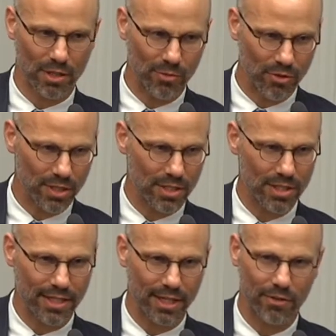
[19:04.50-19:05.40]
community,
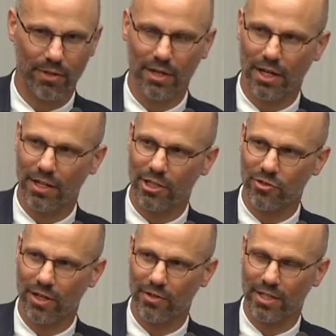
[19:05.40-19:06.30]
sits down, and they
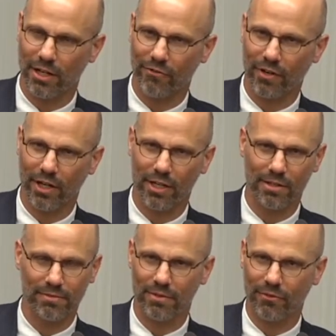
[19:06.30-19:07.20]
try to identify
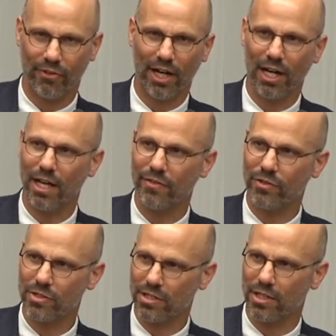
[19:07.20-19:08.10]
five or
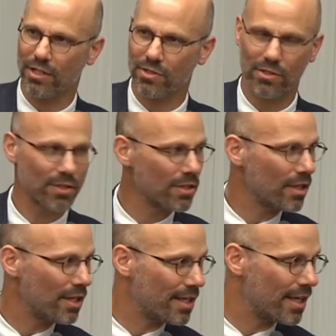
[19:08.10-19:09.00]
six
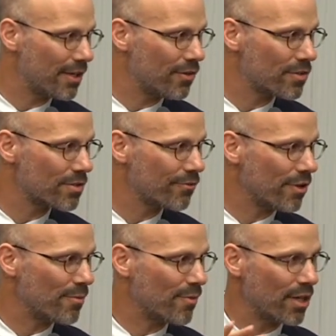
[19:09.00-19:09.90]
indicators
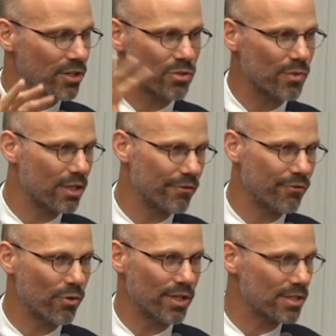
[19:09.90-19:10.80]
from among a suite of
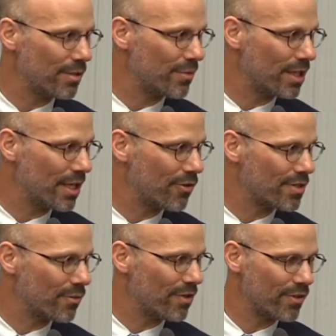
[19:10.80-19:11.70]
40 some indicators
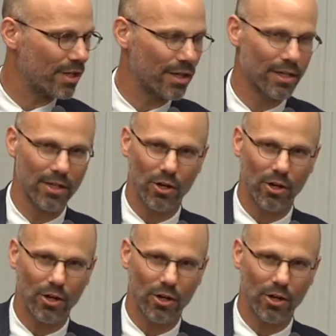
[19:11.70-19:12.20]
that we've got.